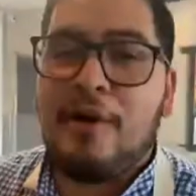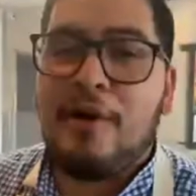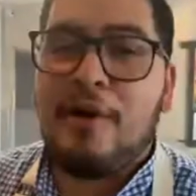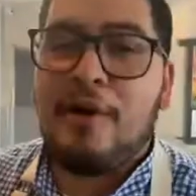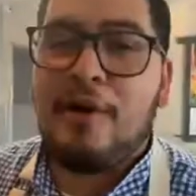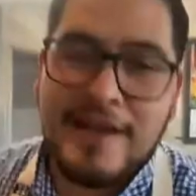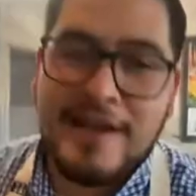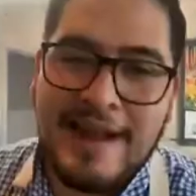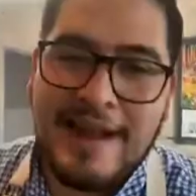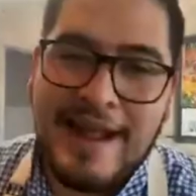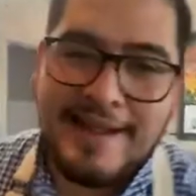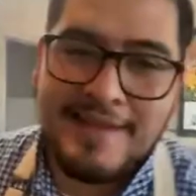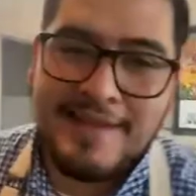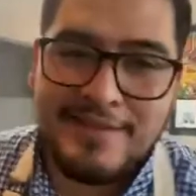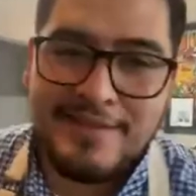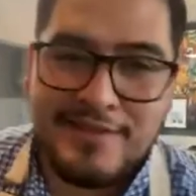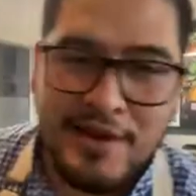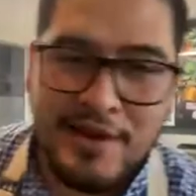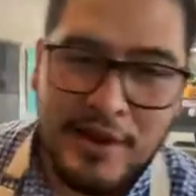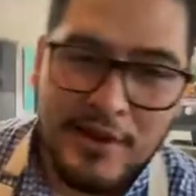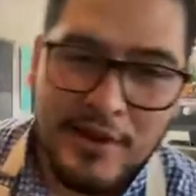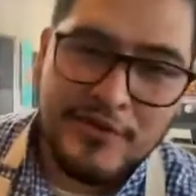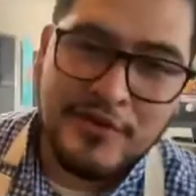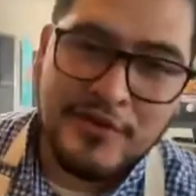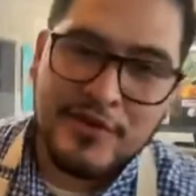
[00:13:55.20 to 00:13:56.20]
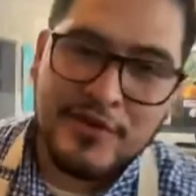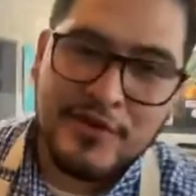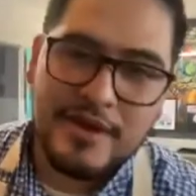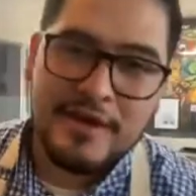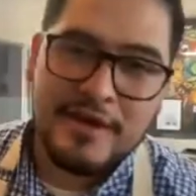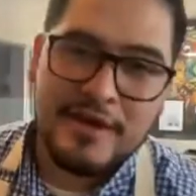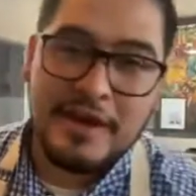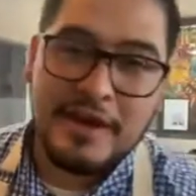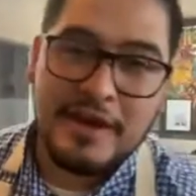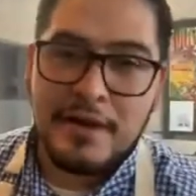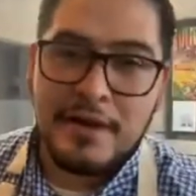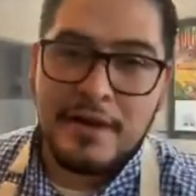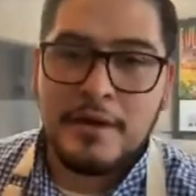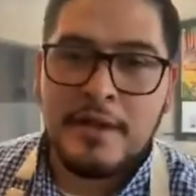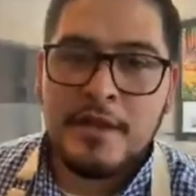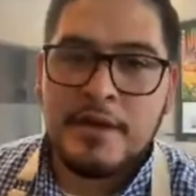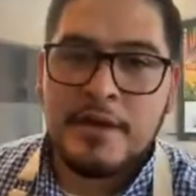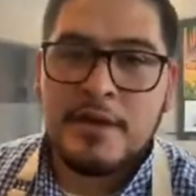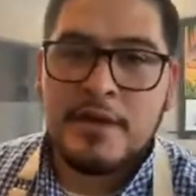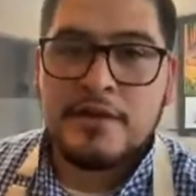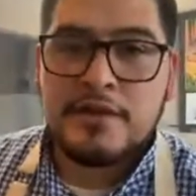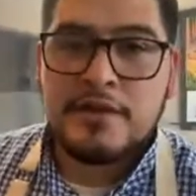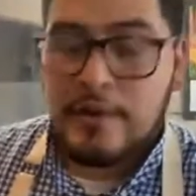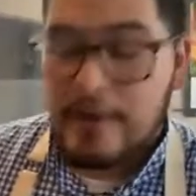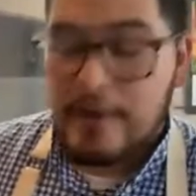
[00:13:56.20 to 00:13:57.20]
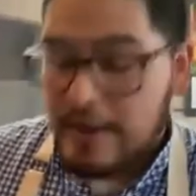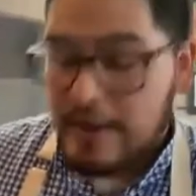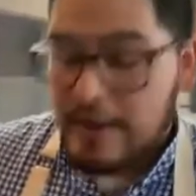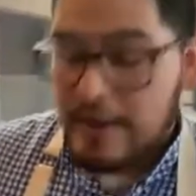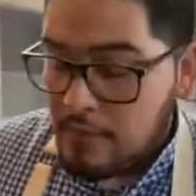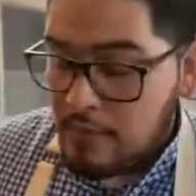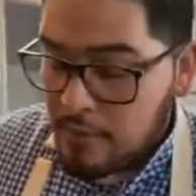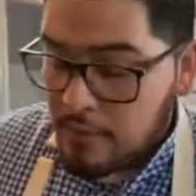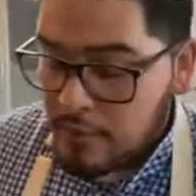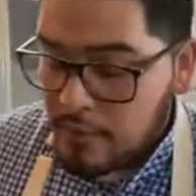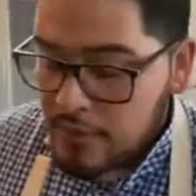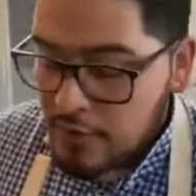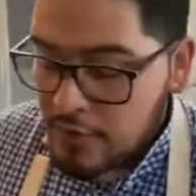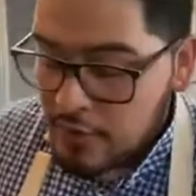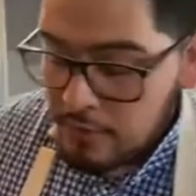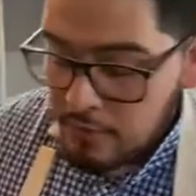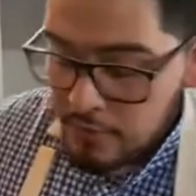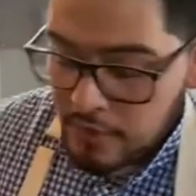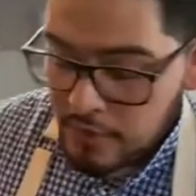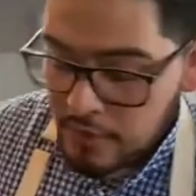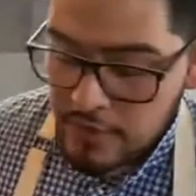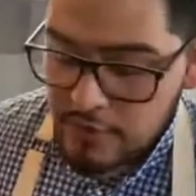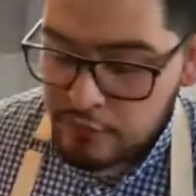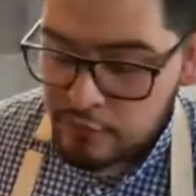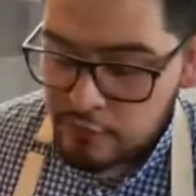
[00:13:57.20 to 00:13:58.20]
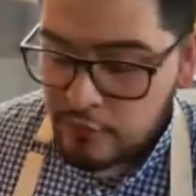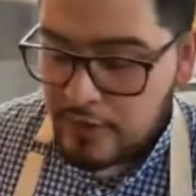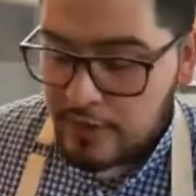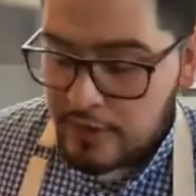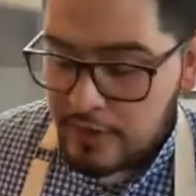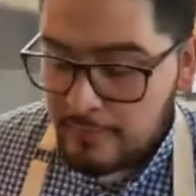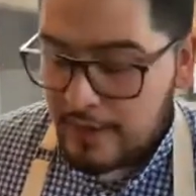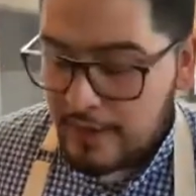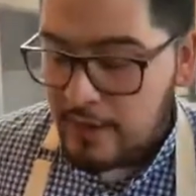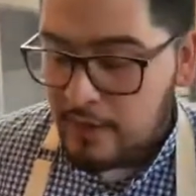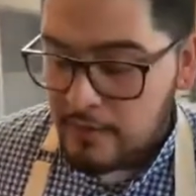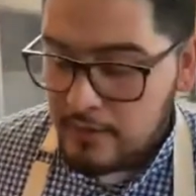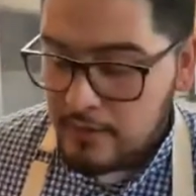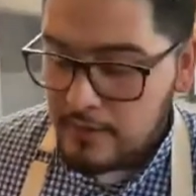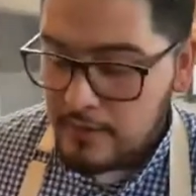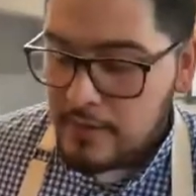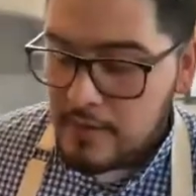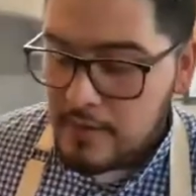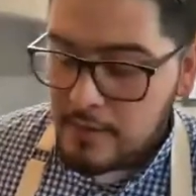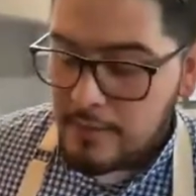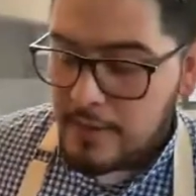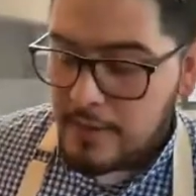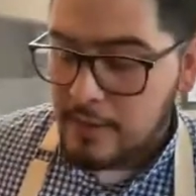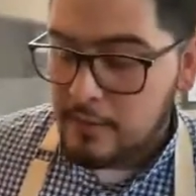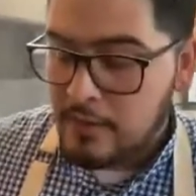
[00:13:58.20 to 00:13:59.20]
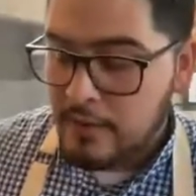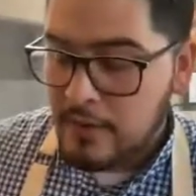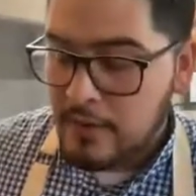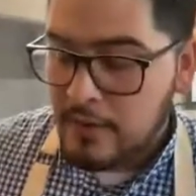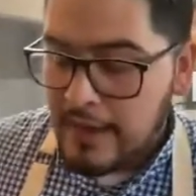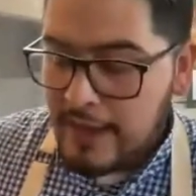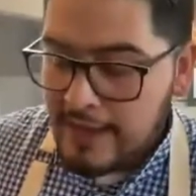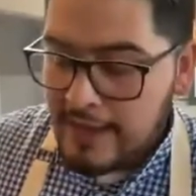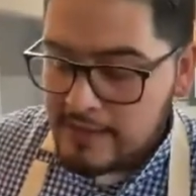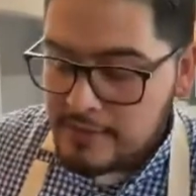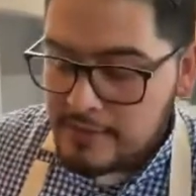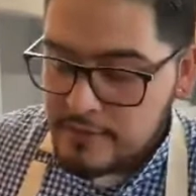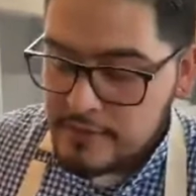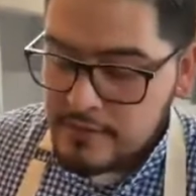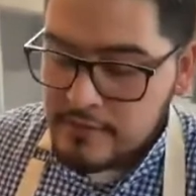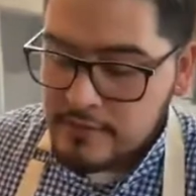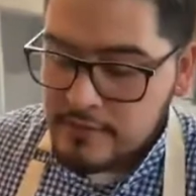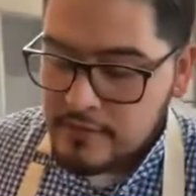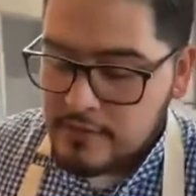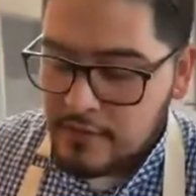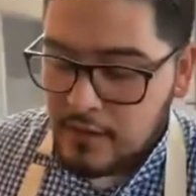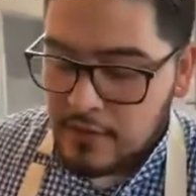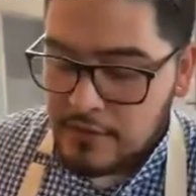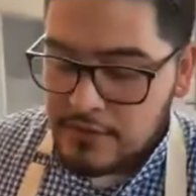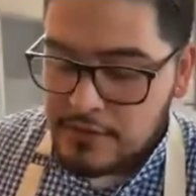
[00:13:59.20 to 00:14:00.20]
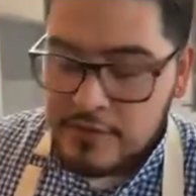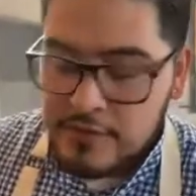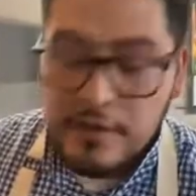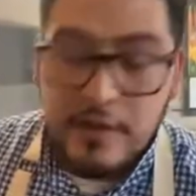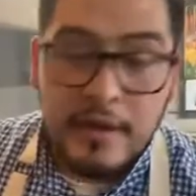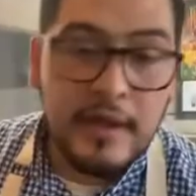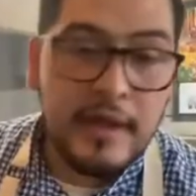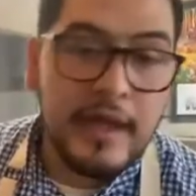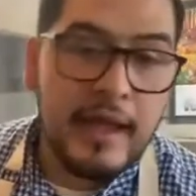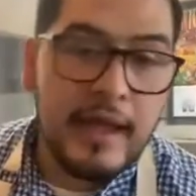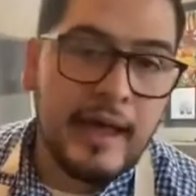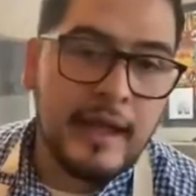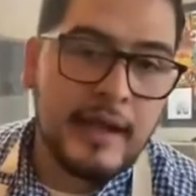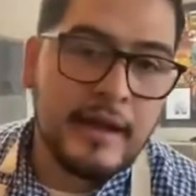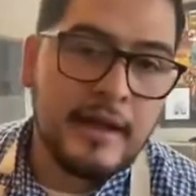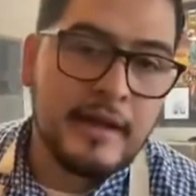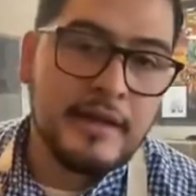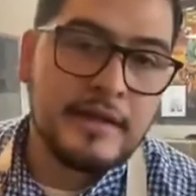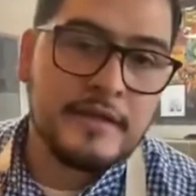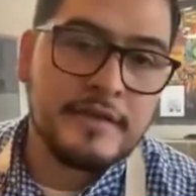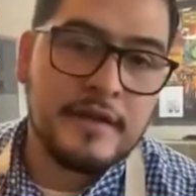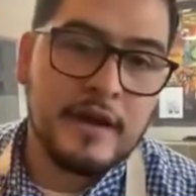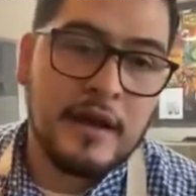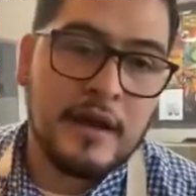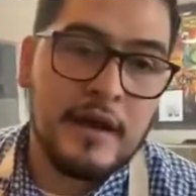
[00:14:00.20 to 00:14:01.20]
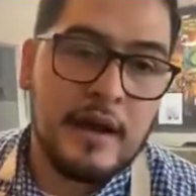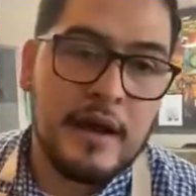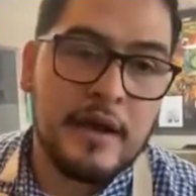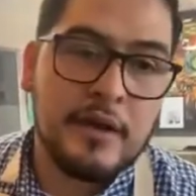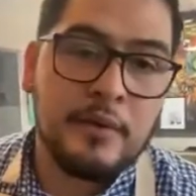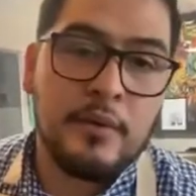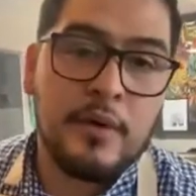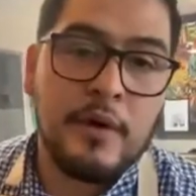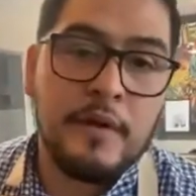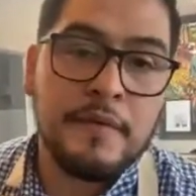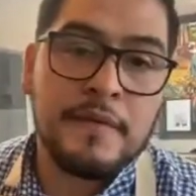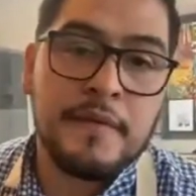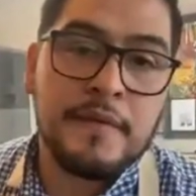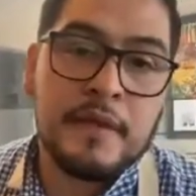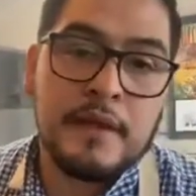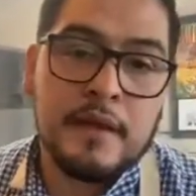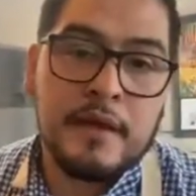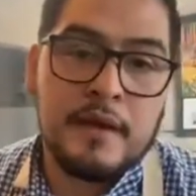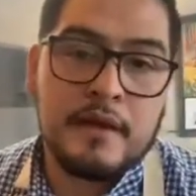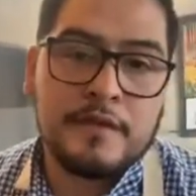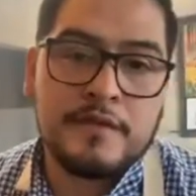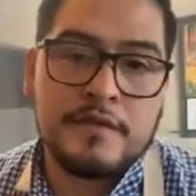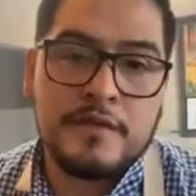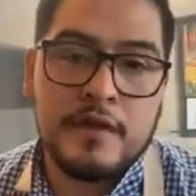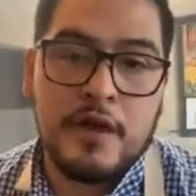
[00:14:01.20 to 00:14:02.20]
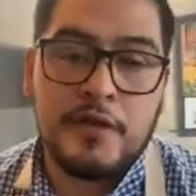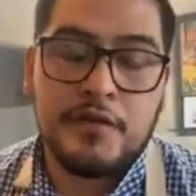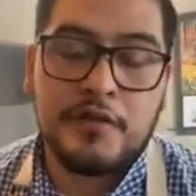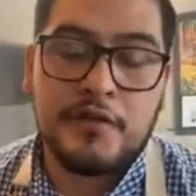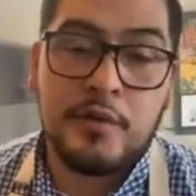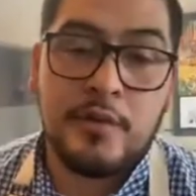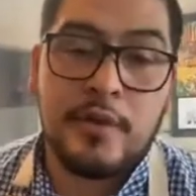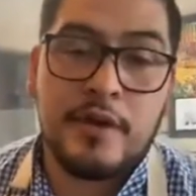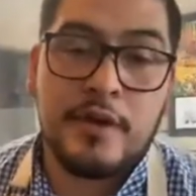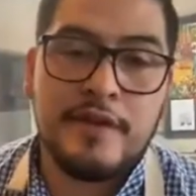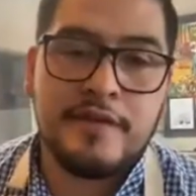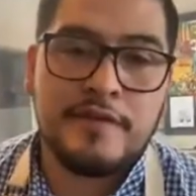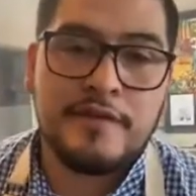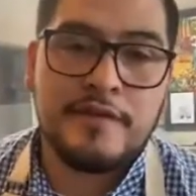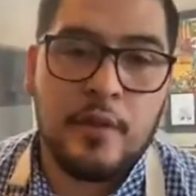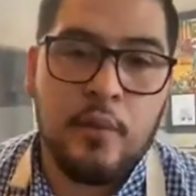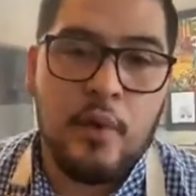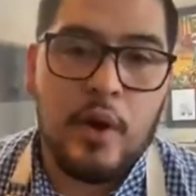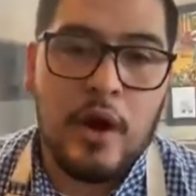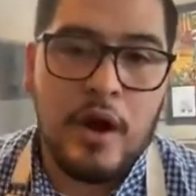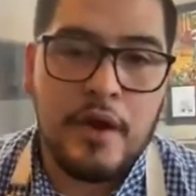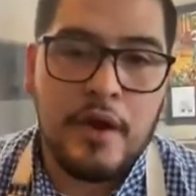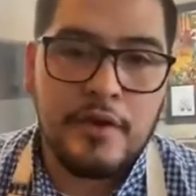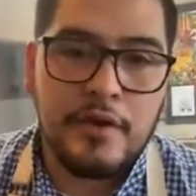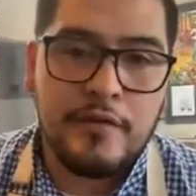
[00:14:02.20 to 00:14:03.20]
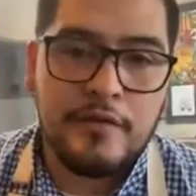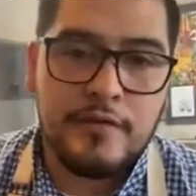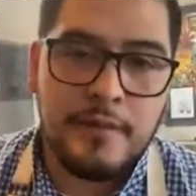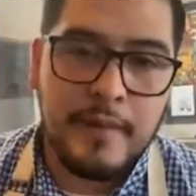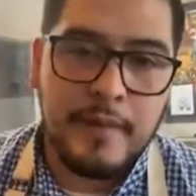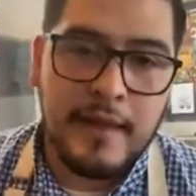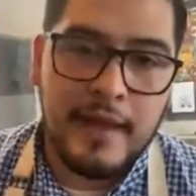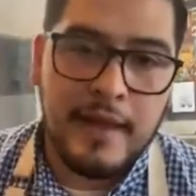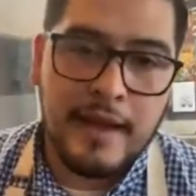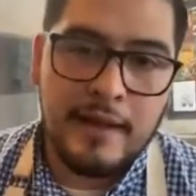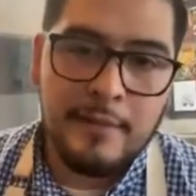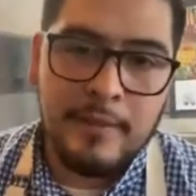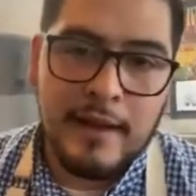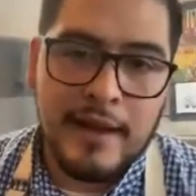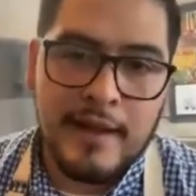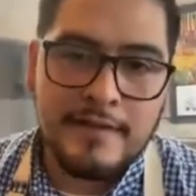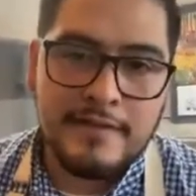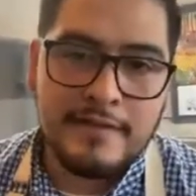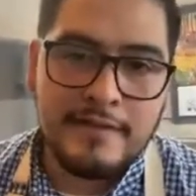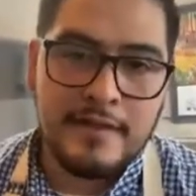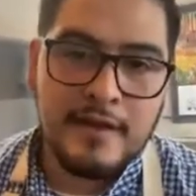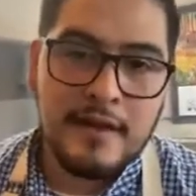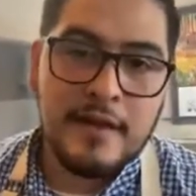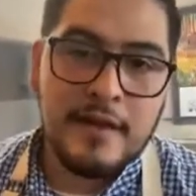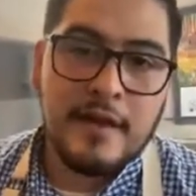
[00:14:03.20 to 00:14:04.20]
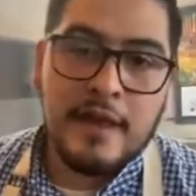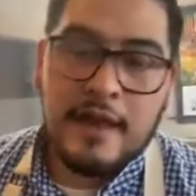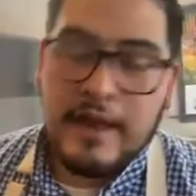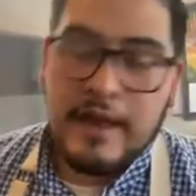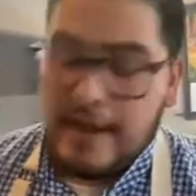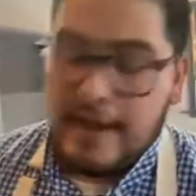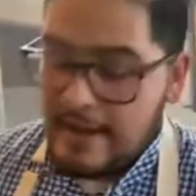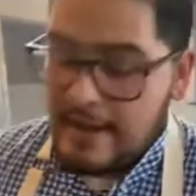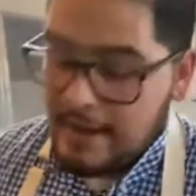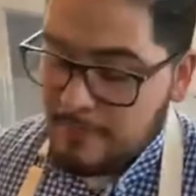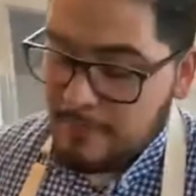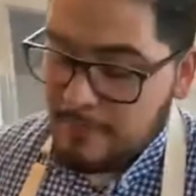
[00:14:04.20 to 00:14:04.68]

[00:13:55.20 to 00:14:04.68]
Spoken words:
gotta add the salt to it, you know. So right here, what we're doing, we're gonna sweat them out. I don't want to add salt to it yet because I don't want the salt to release the water from the eggplants and